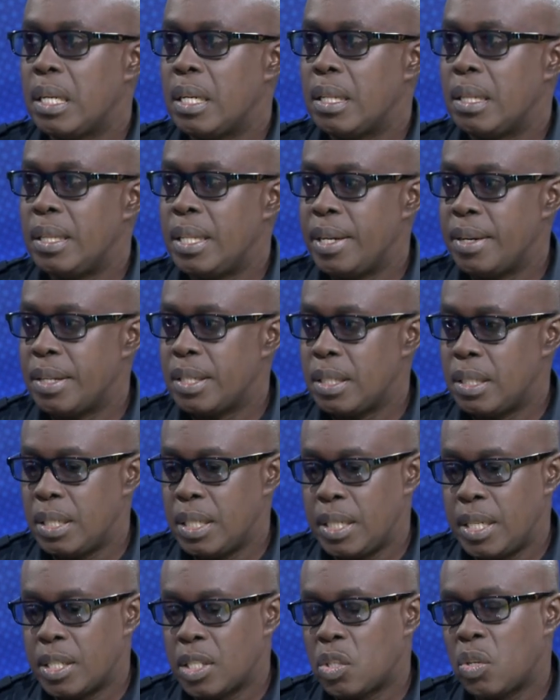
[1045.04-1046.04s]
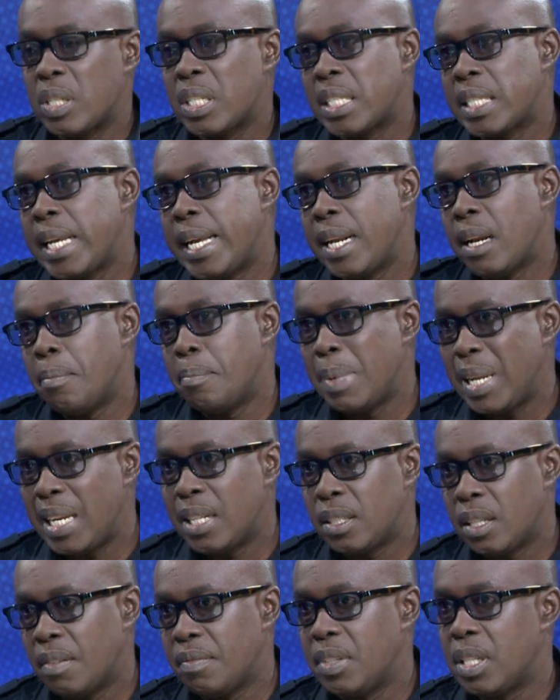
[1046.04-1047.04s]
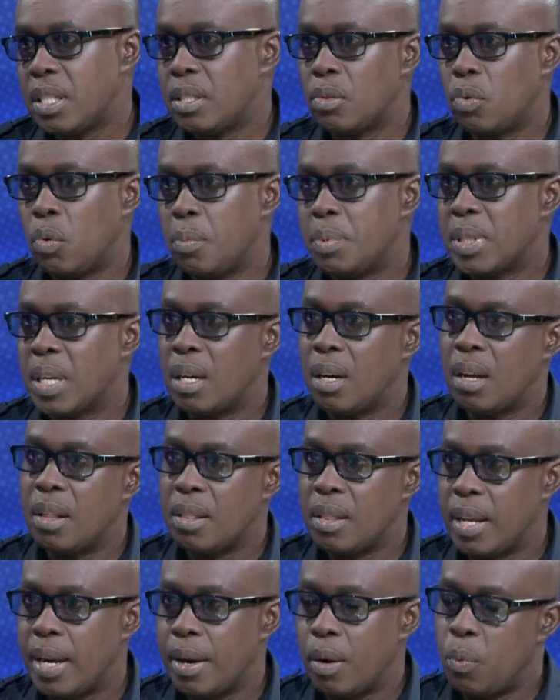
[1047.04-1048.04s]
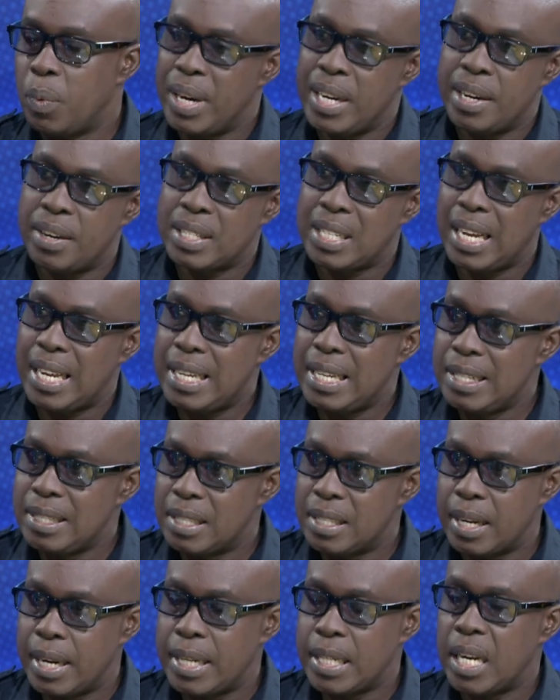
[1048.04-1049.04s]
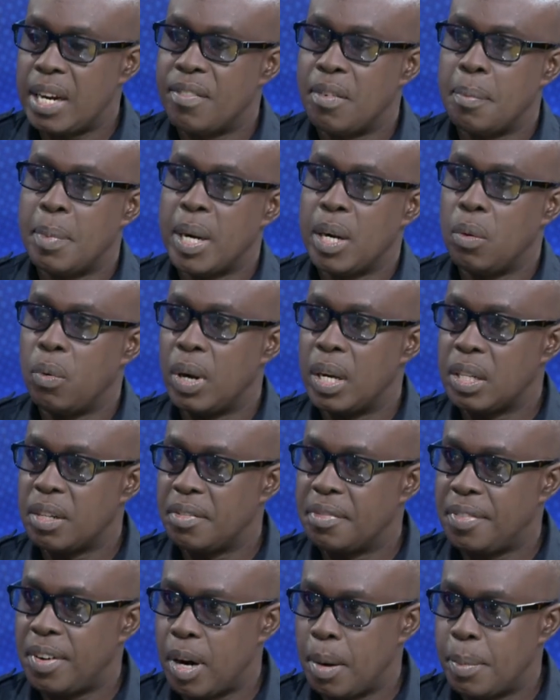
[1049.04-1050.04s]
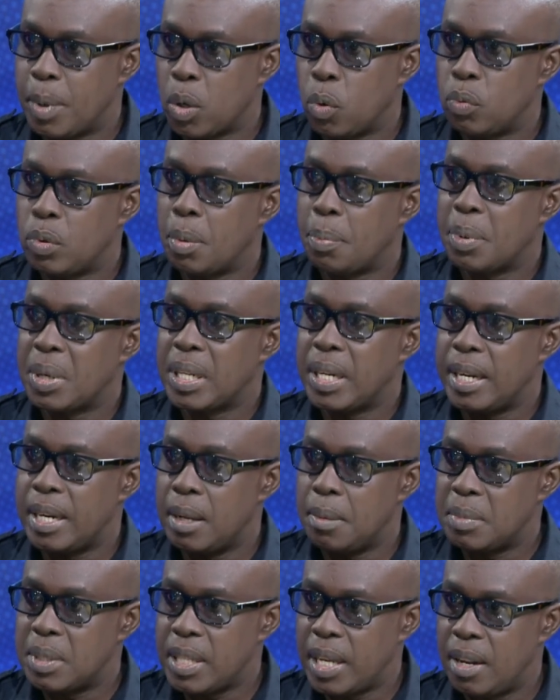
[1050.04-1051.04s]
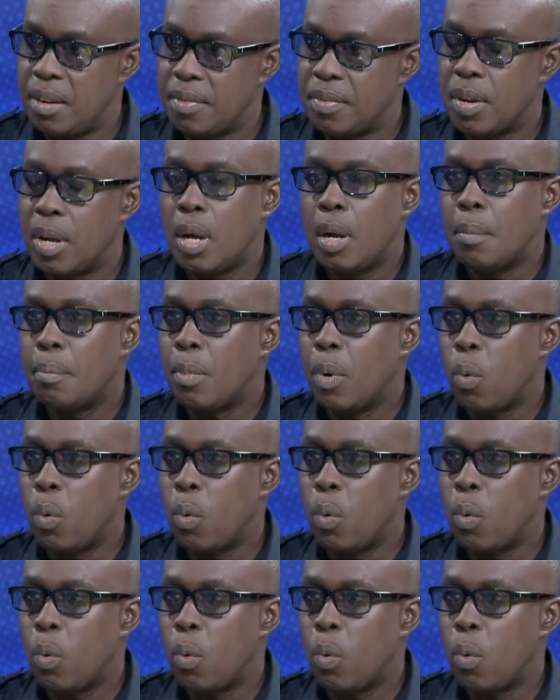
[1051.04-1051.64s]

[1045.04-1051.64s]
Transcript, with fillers: there's the, the, sustainability of these groups are not there. When there's an incident, everybody want a farmer group to protect themselves. But